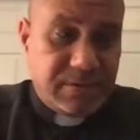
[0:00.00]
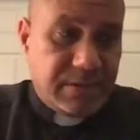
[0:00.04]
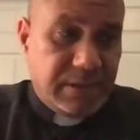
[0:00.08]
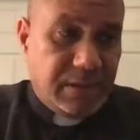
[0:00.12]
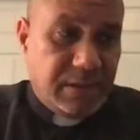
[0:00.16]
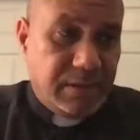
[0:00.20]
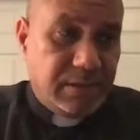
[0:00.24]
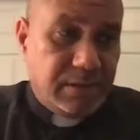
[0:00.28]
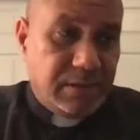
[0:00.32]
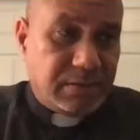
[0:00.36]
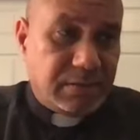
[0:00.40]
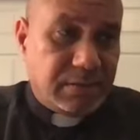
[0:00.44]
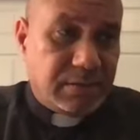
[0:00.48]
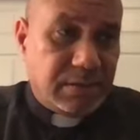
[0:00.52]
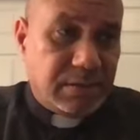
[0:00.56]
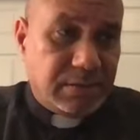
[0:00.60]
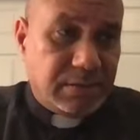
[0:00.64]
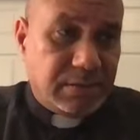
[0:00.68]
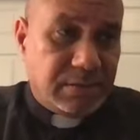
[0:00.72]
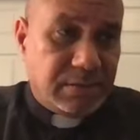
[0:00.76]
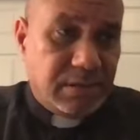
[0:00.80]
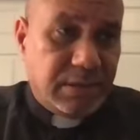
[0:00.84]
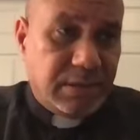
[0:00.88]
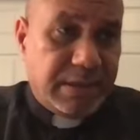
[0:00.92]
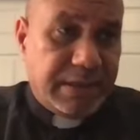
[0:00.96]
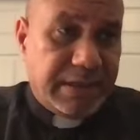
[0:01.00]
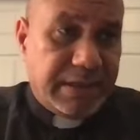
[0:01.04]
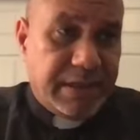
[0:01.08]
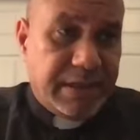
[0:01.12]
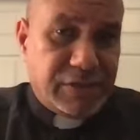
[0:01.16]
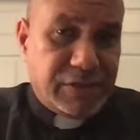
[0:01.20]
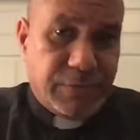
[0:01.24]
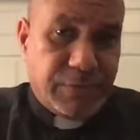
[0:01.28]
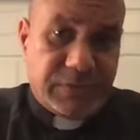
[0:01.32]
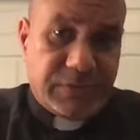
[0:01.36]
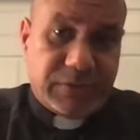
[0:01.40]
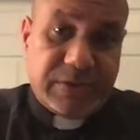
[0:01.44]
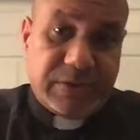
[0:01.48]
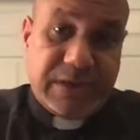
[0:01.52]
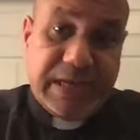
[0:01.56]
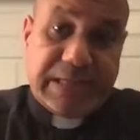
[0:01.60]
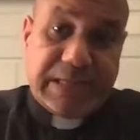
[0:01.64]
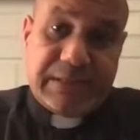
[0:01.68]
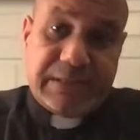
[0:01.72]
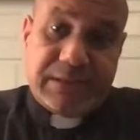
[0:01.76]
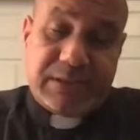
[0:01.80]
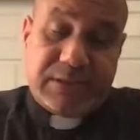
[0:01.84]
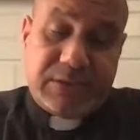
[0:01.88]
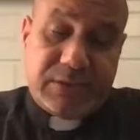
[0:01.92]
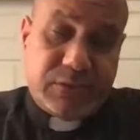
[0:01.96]
our congregation was
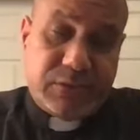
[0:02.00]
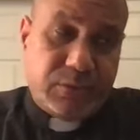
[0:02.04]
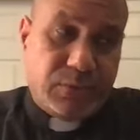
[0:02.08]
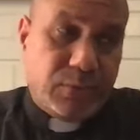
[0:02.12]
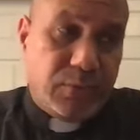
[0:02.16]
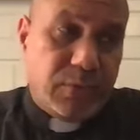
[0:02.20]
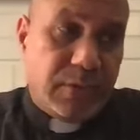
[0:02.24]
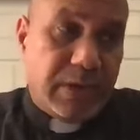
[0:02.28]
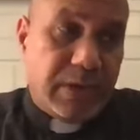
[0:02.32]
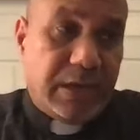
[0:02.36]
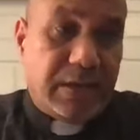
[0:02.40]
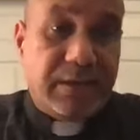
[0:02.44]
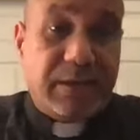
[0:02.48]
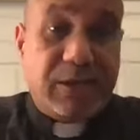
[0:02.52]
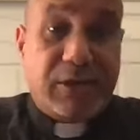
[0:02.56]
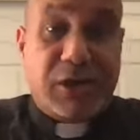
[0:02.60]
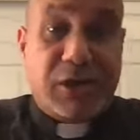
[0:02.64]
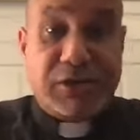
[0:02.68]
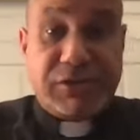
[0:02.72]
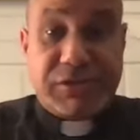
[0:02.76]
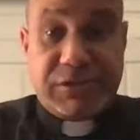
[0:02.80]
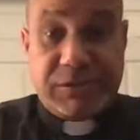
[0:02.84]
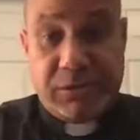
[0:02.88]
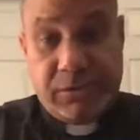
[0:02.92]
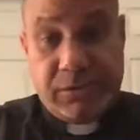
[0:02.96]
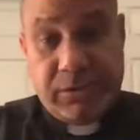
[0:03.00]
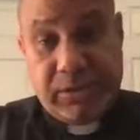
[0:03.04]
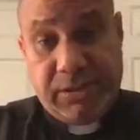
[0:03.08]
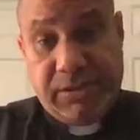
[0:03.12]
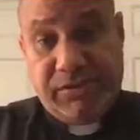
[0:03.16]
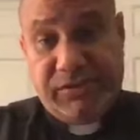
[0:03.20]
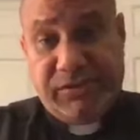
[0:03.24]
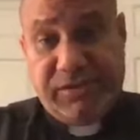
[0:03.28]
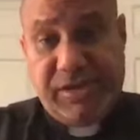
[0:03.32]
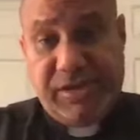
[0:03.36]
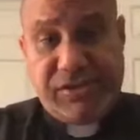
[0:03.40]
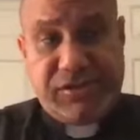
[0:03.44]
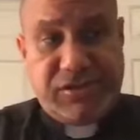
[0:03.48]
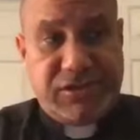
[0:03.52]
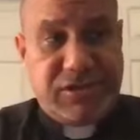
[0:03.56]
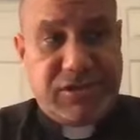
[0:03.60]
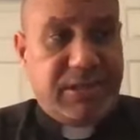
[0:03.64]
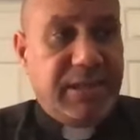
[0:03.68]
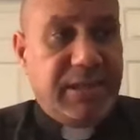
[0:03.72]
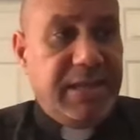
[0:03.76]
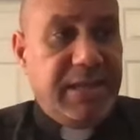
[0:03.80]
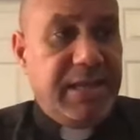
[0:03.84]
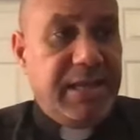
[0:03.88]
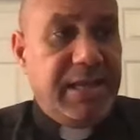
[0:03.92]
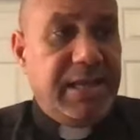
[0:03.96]
connected to a larger
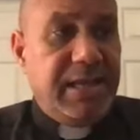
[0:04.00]
organization,